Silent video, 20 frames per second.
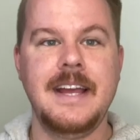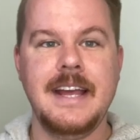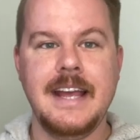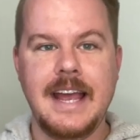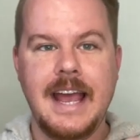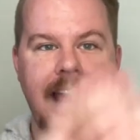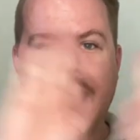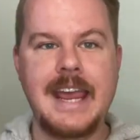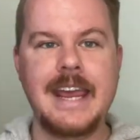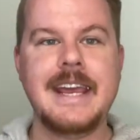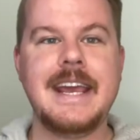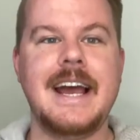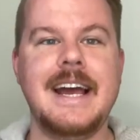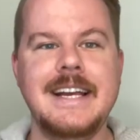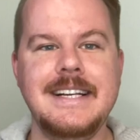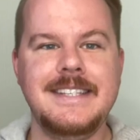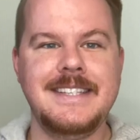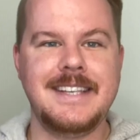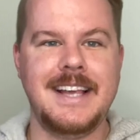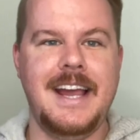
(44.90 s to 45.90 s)
Hey
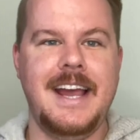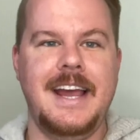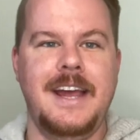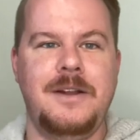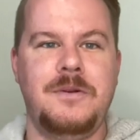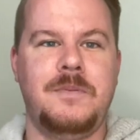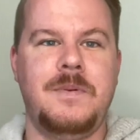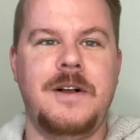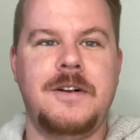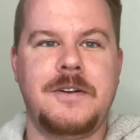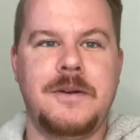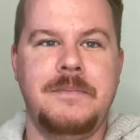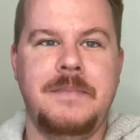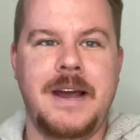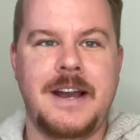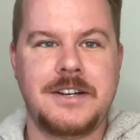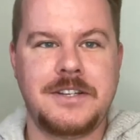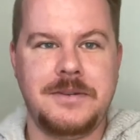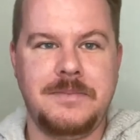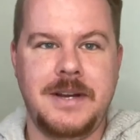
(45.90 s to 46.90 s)
guys, and welcome
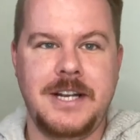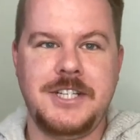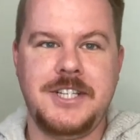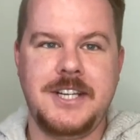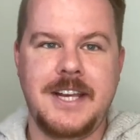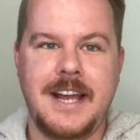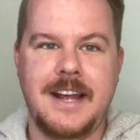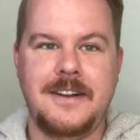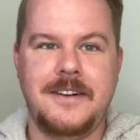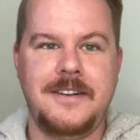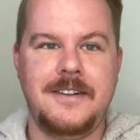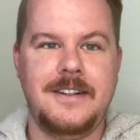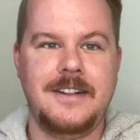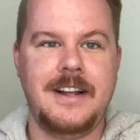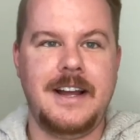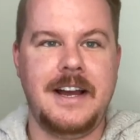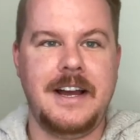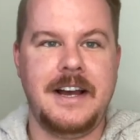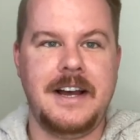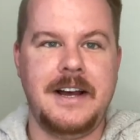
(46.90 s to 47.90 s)
back to my channel.
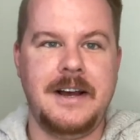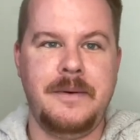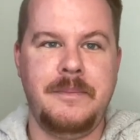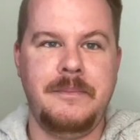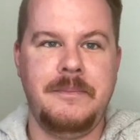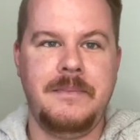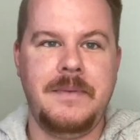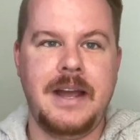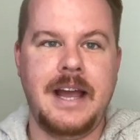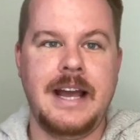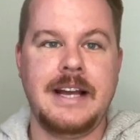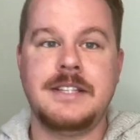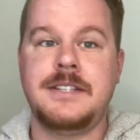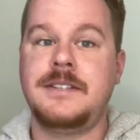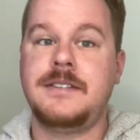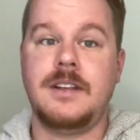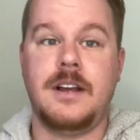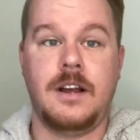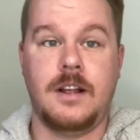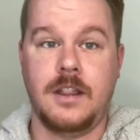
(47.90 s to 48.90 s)

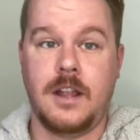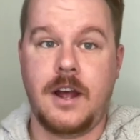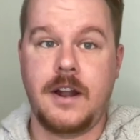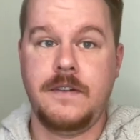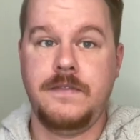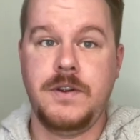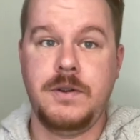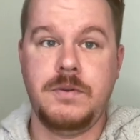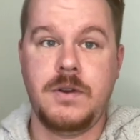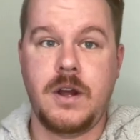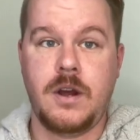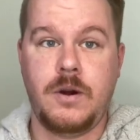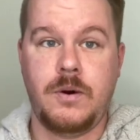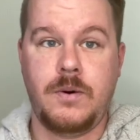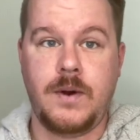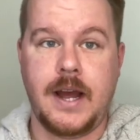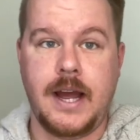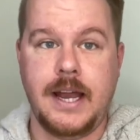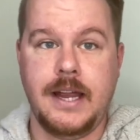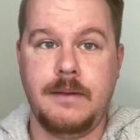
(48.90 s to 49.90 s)
As a lot of you know,
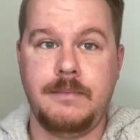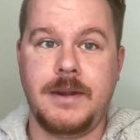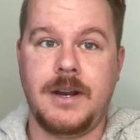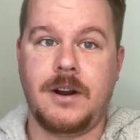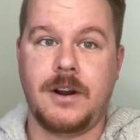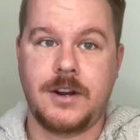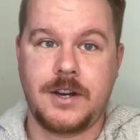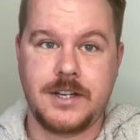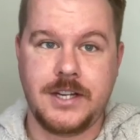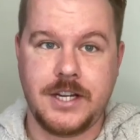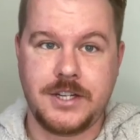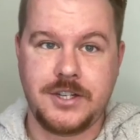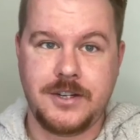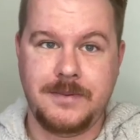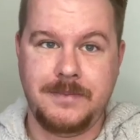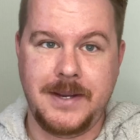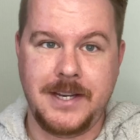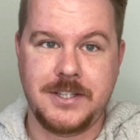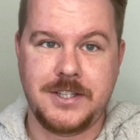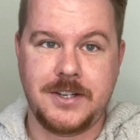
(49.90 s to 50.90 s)
I am an architecture
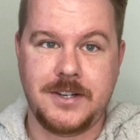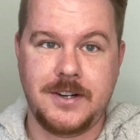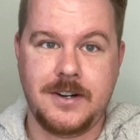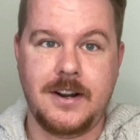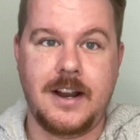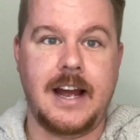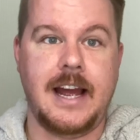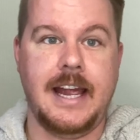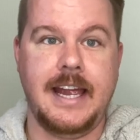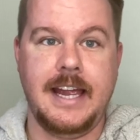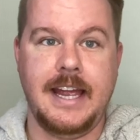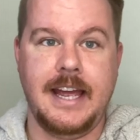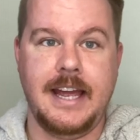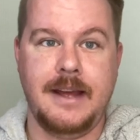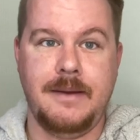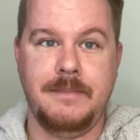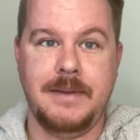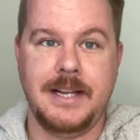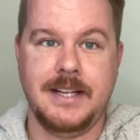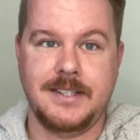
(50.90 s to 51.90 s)
major. I
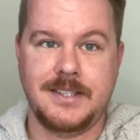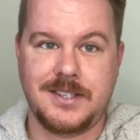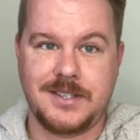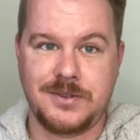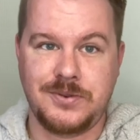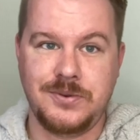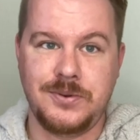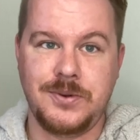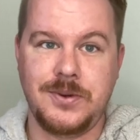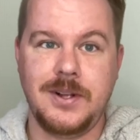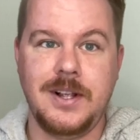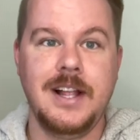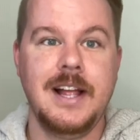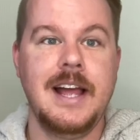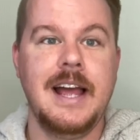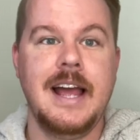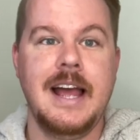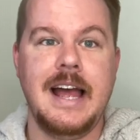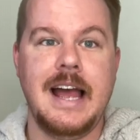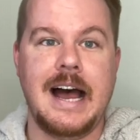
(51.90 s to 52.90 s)
am in school.
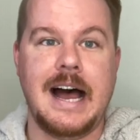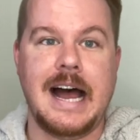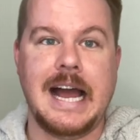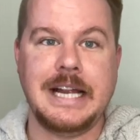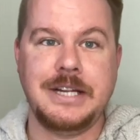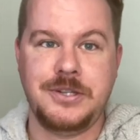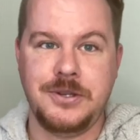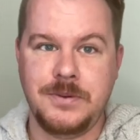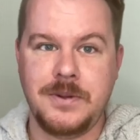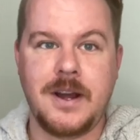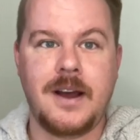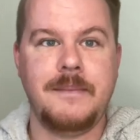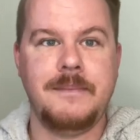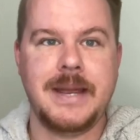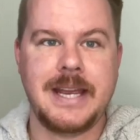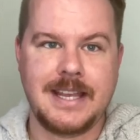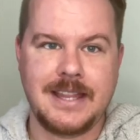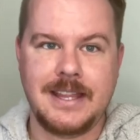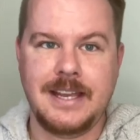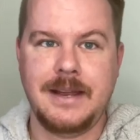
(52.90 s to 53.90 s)
I do not
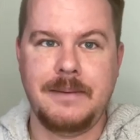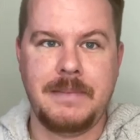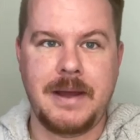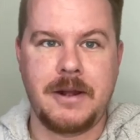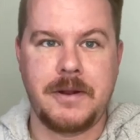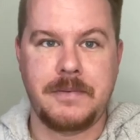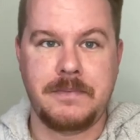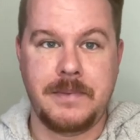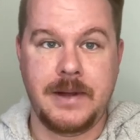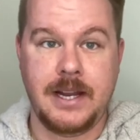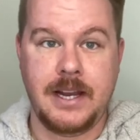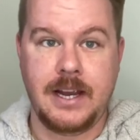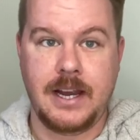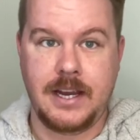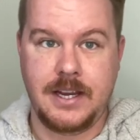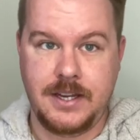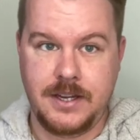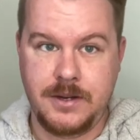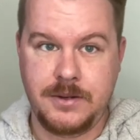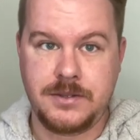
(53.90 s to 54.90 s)
make the amount of money I
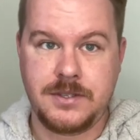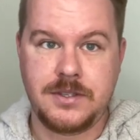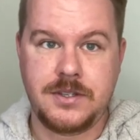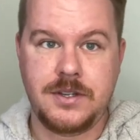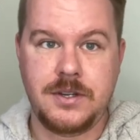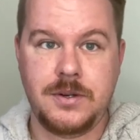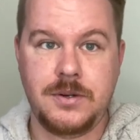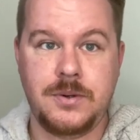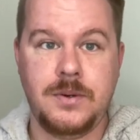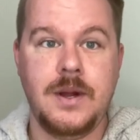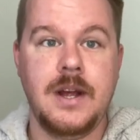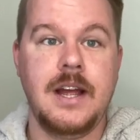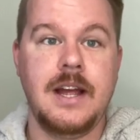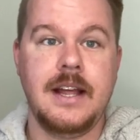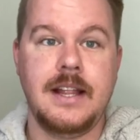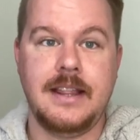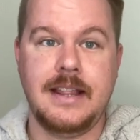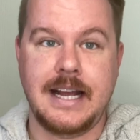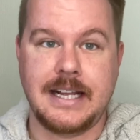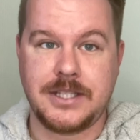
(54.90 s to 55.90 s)
used to.
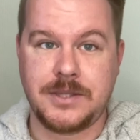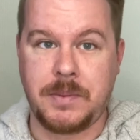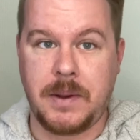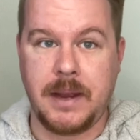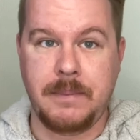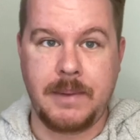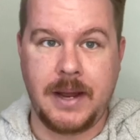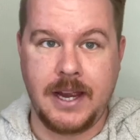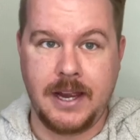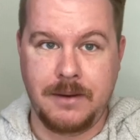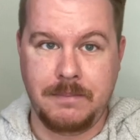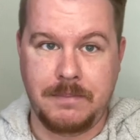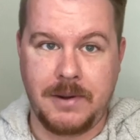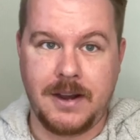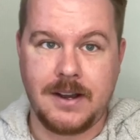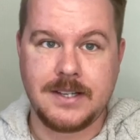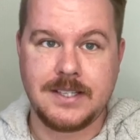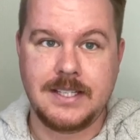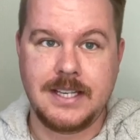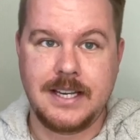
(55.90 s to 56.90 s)
That's why my
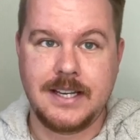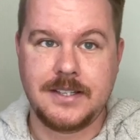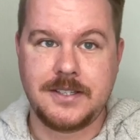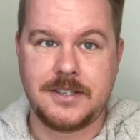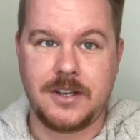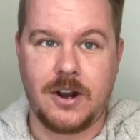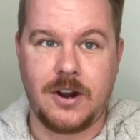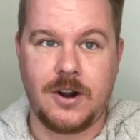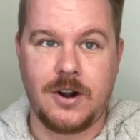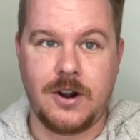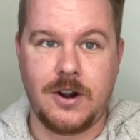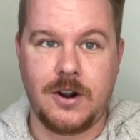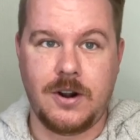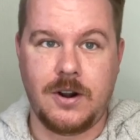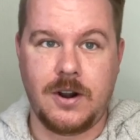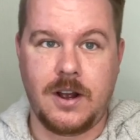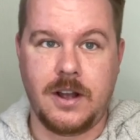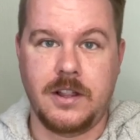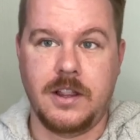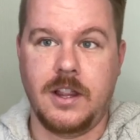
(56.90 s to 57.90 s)
unboxings are
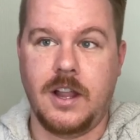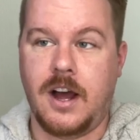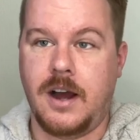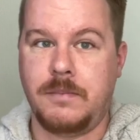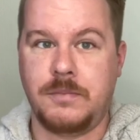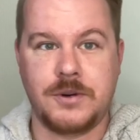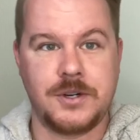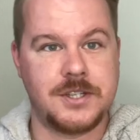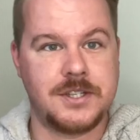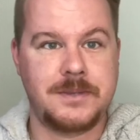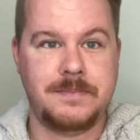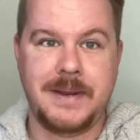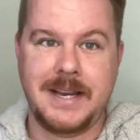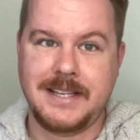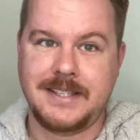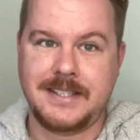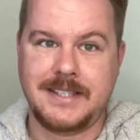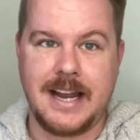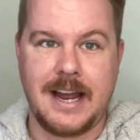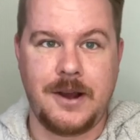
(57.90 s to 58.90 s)
a lot more
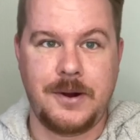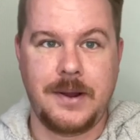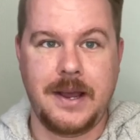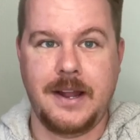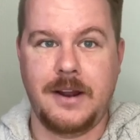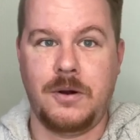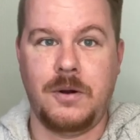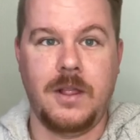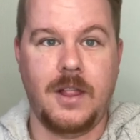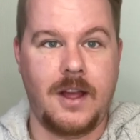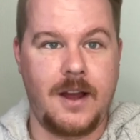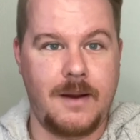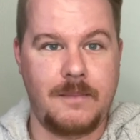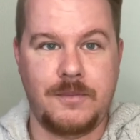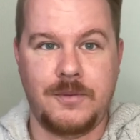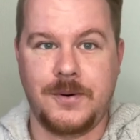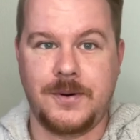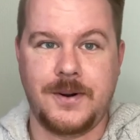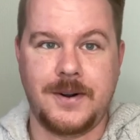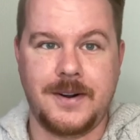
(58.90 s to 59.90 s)
spaced out and a lot
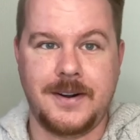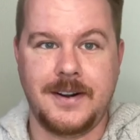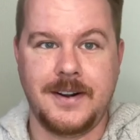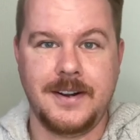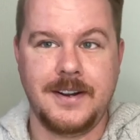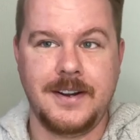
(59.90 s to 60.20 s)
more